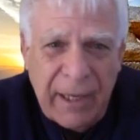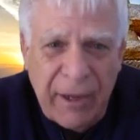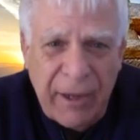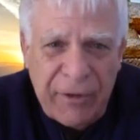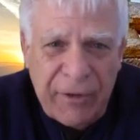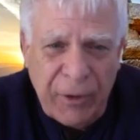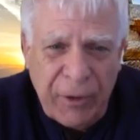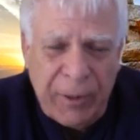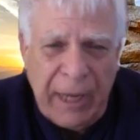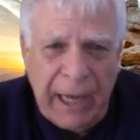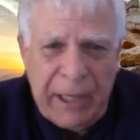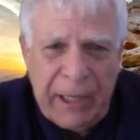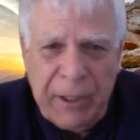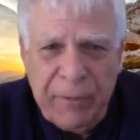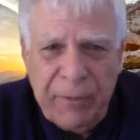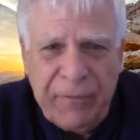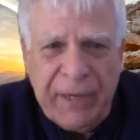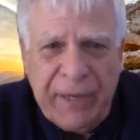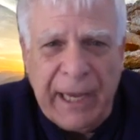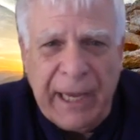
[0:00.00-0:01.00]
So now
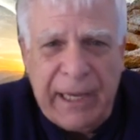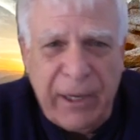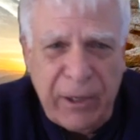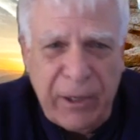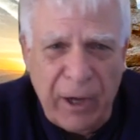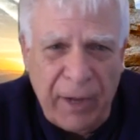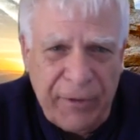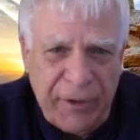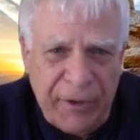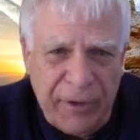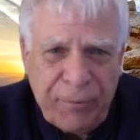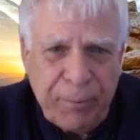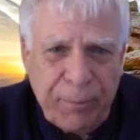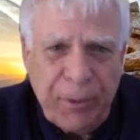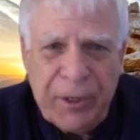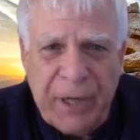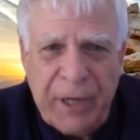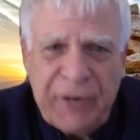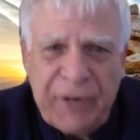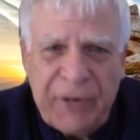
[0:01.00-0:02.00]
you've taken on this
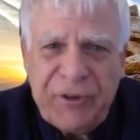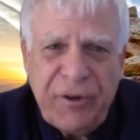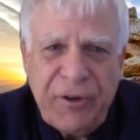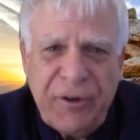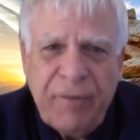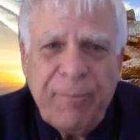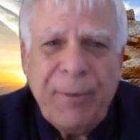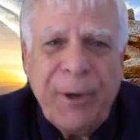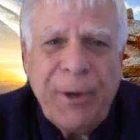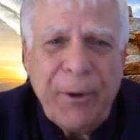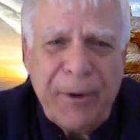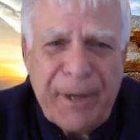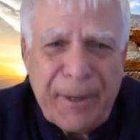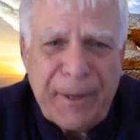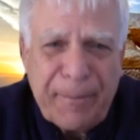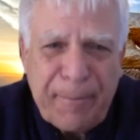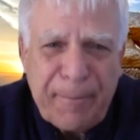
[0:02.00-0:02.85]
production of Purium,